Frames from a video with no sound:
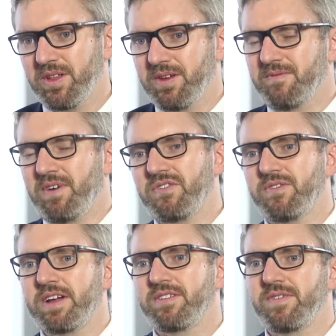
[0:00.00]
that
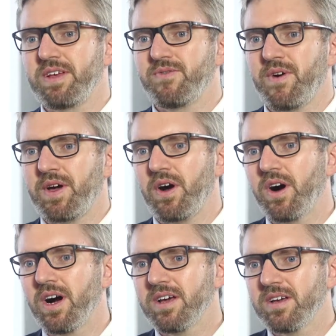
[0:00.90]
investor activity is very
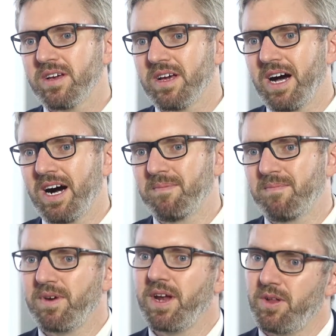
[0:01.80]
high.
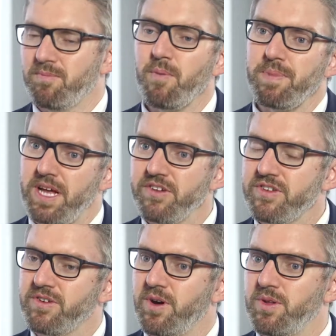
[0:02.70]
We know that
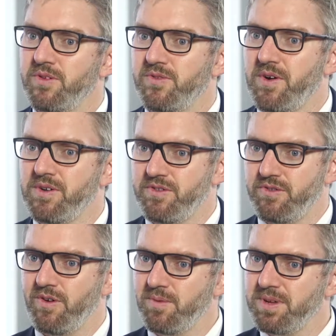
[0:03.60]
population growth is very
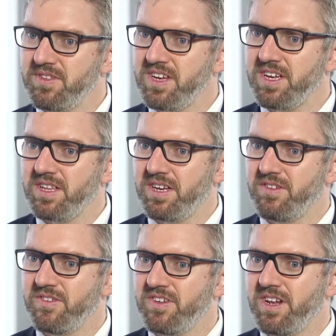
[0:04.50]
strong, particularly
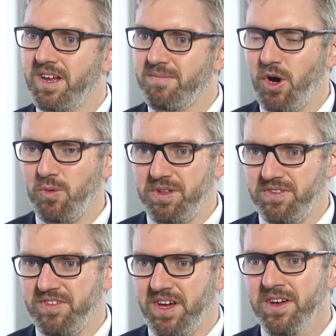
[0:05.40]
into Sydney and Melbourne.
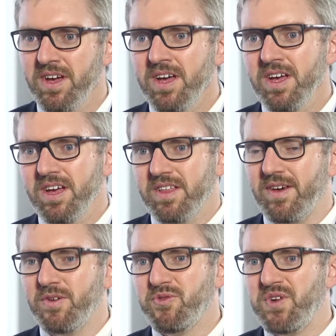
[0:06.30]
So
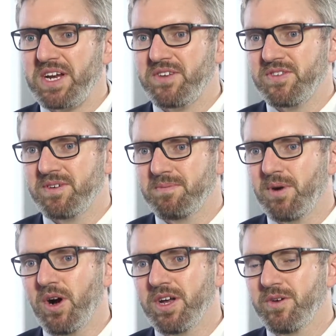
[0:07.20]
those factors
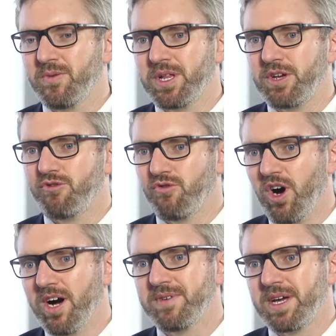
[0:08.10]
combined are really
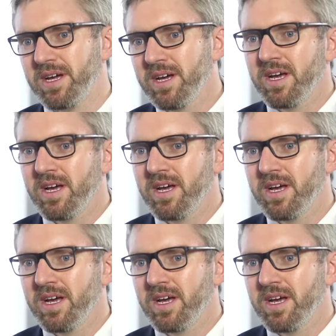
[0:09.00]
driving